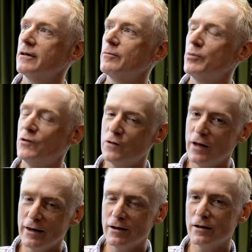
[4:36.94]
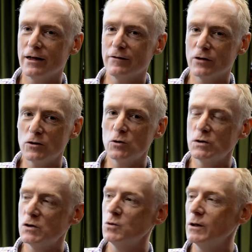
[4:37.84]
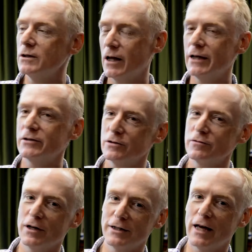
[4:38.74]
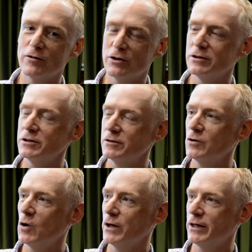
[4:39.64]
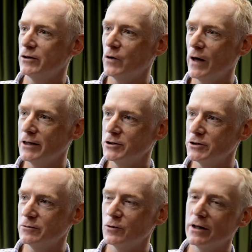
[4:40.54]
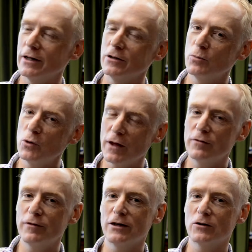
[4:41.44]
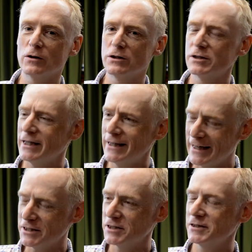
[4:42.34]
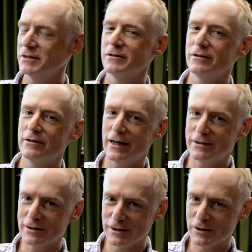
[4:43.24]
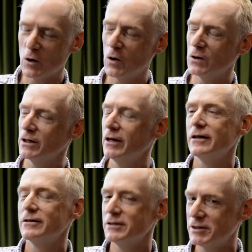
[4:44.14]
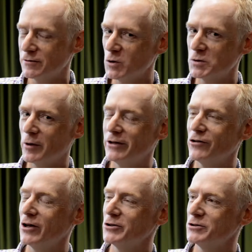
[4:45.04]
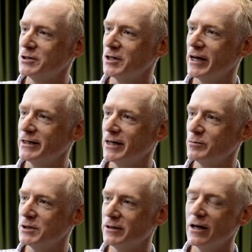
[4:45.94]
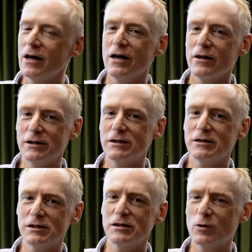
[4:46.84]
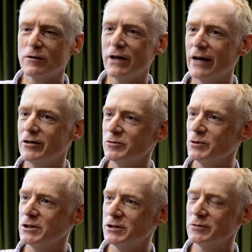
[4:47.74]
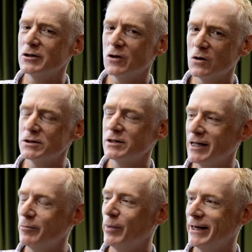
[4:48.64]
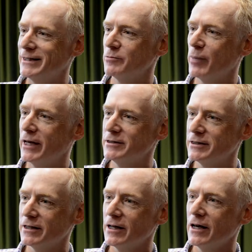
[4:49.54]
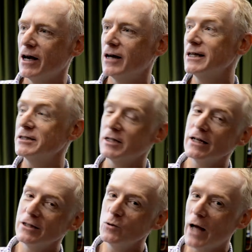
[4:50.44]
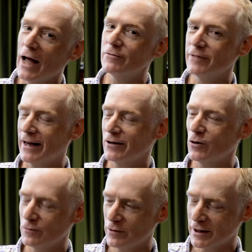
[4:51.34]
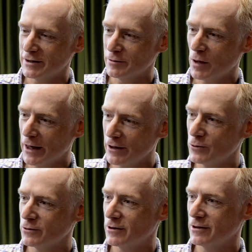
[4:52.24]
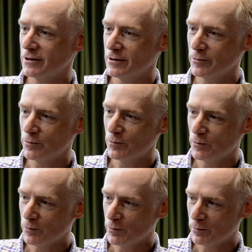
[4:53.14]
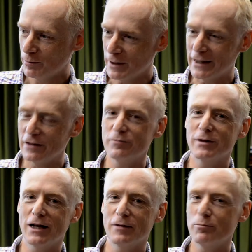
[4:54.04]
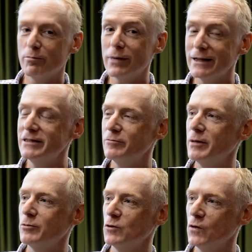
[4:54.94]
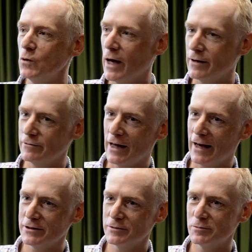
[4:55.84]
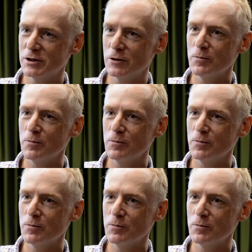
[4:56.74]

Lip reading: particularly those who would like to find evidence of God in creation, that they could put their finger on and say, yes, that is God. This is, of course, where intelligent design comes in. This is one of the areas which is constantly being debated. And like I said, I don't have that conflict in my own belief, but plenty of people do have that. So